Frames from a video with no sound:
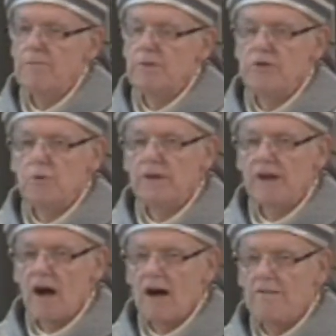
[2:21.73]

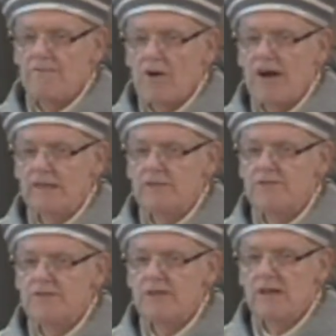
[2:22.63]
between our
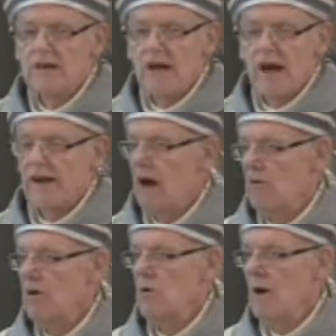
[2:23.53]
friends and
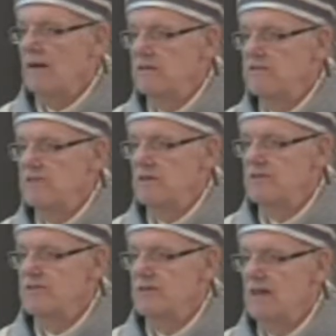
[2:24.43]
our
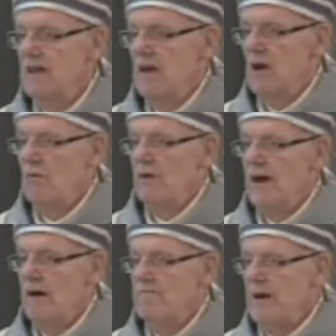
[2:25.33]
acquaintances. We
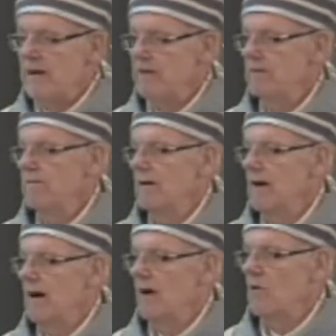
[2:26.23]
have many
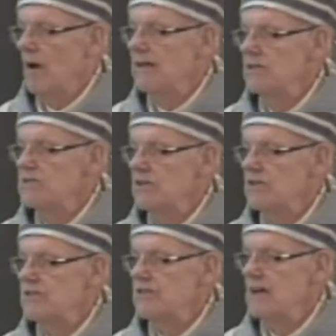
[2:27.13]

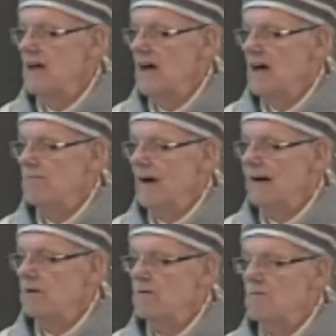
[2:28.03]
acquaintances,
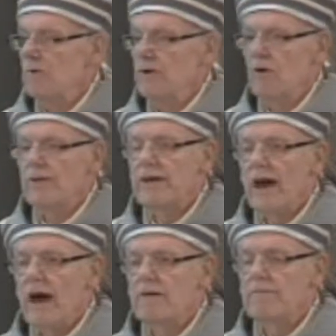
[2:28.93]
but we only
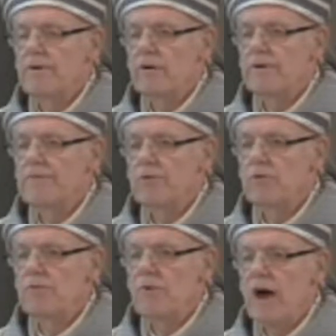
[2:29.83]
have very
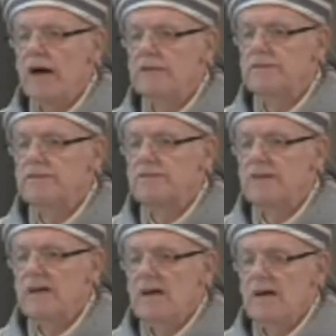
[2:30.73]
few friends,
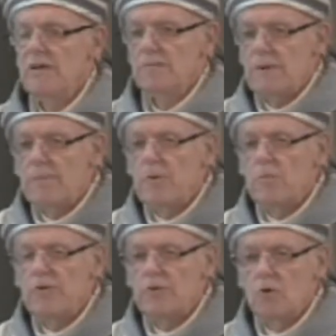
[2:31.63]

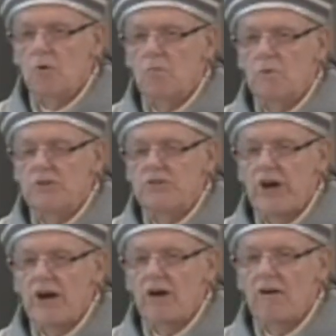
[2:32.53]
people with whom we
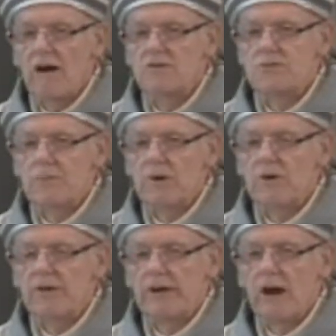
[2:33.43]
share our
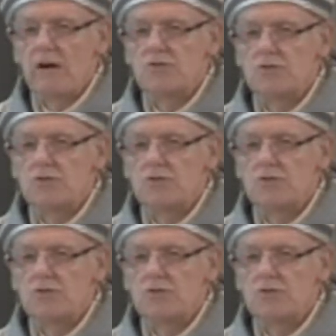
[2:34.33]
spirit and our